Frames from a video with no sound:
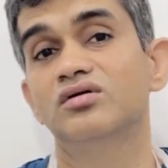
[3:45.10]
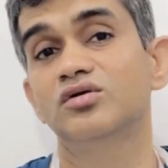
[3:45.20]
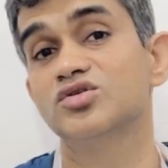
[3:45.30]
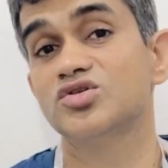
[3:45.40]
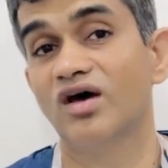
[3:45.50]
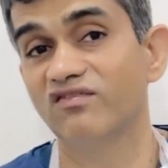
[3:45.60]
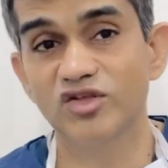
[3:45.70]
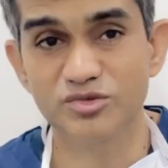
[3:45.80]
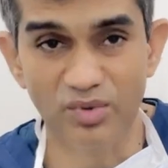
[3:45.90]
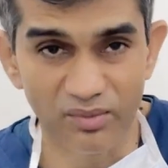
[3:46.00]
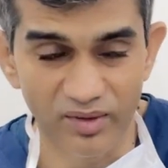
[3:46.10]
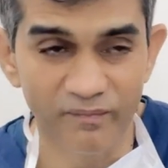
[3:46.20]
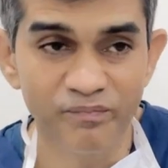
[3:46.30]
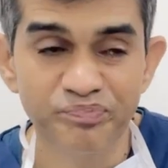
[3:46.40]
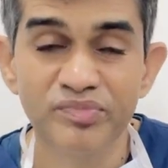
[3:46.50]
to solve this problem.
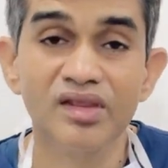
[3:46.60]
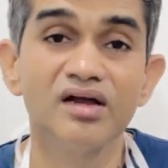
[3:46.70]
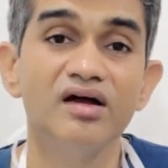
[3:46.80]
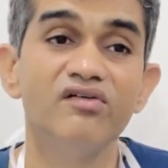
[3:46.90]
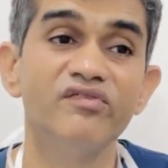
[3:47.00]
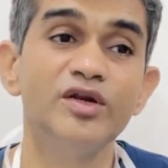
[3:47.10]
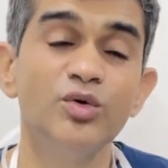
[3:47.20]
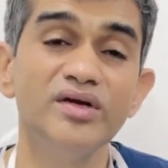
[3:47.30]
We do